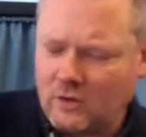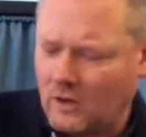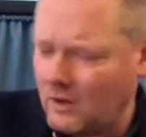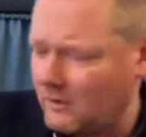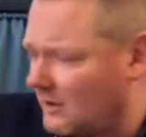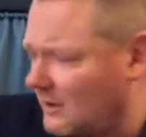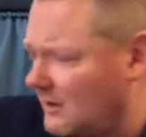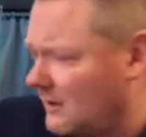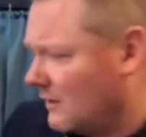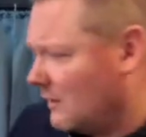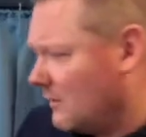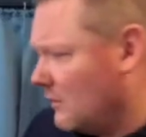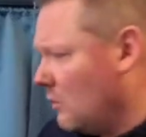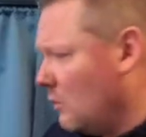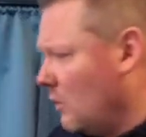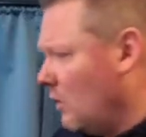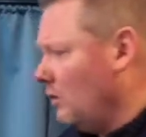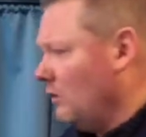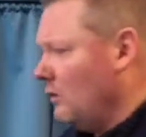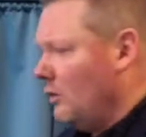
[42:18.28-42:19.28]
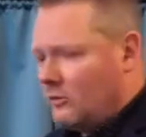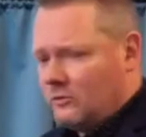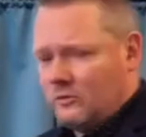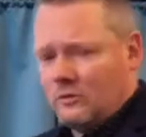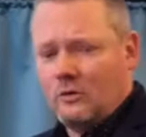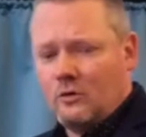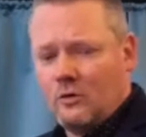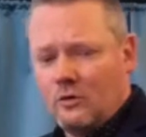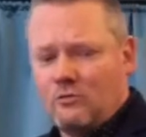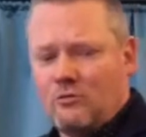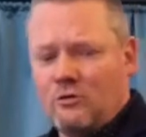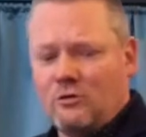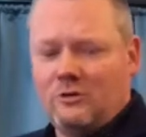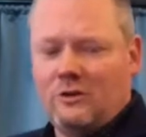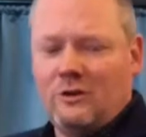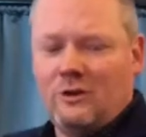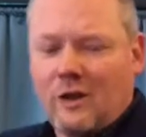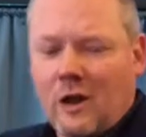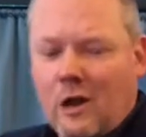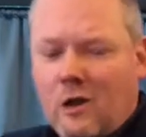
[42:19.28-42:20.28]
I tell you, the world looks at good
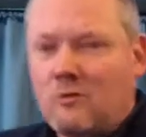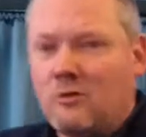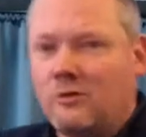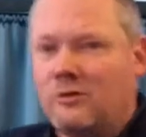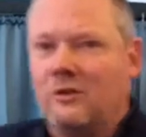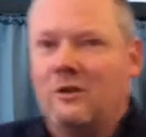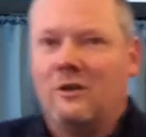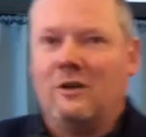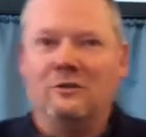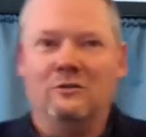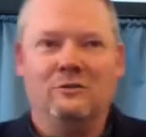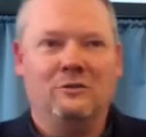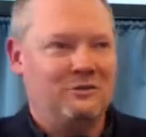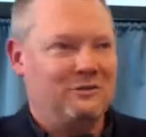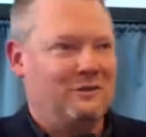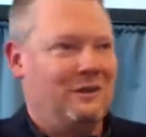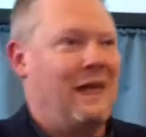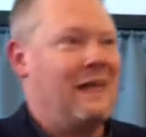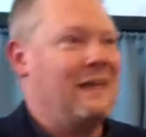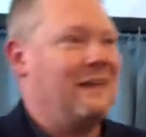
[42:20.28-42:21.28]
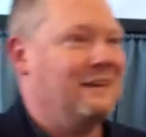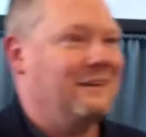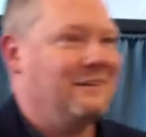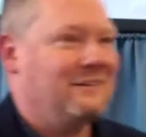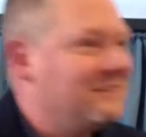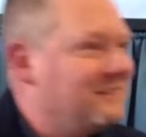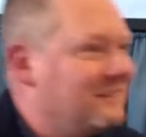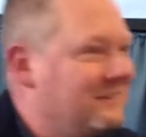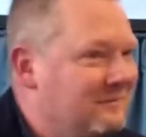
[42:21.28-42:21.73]
Christian character and doesn't like it.